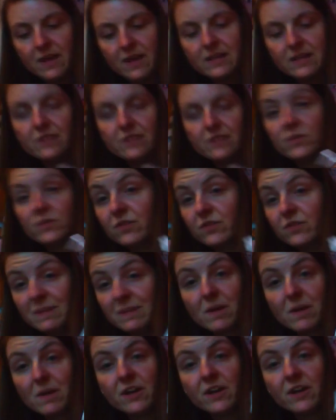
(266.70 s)
And then it was
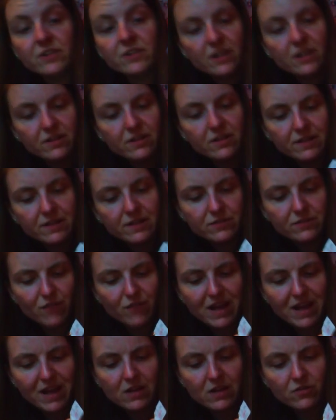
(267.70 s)
£3. There
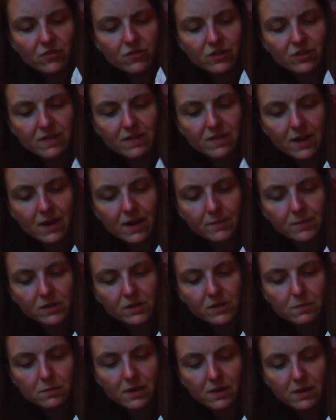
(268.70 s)
is writing underneath the
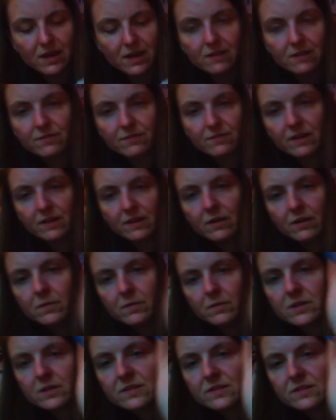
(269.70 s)
Hamleys, but I can't figure
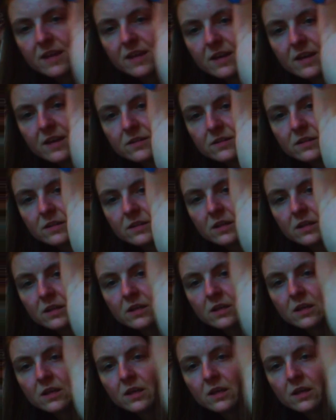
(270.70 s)
out what it says.
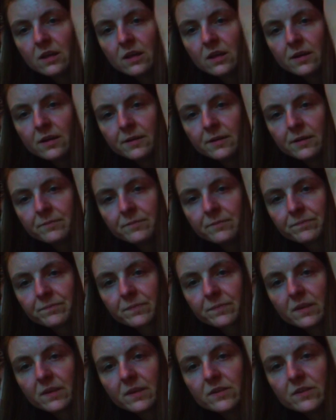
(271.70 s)

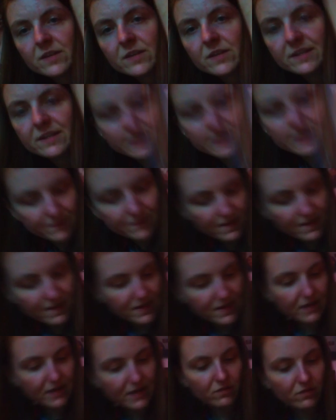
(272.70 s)
So that's it.
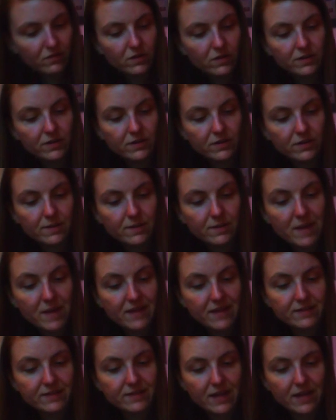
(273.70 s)
And then I got a
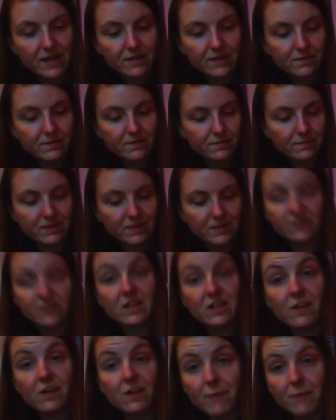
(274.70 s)
pen set
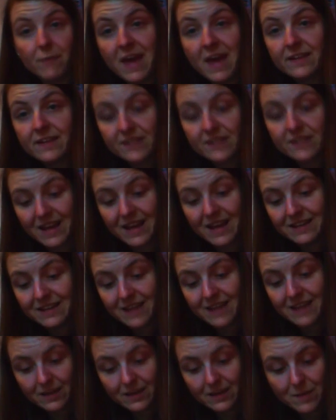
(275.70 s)
because I love pens. I
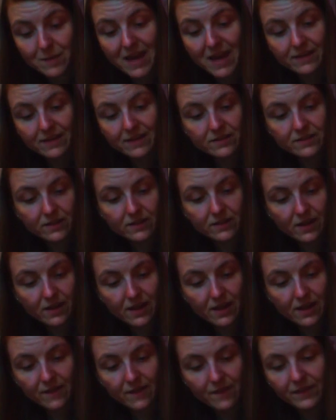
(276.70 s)
collect pens,
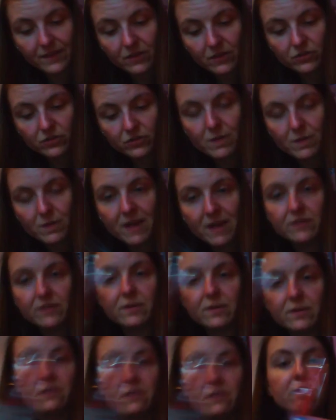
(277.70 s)
and I got two
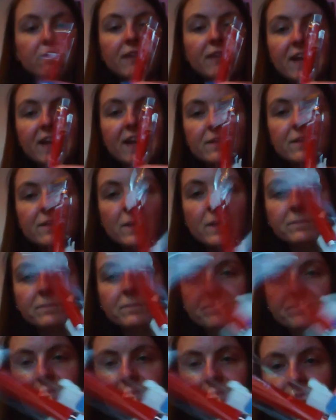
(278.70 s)
pens, so I got a red
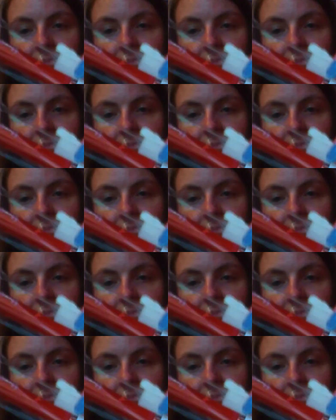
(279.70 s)
one,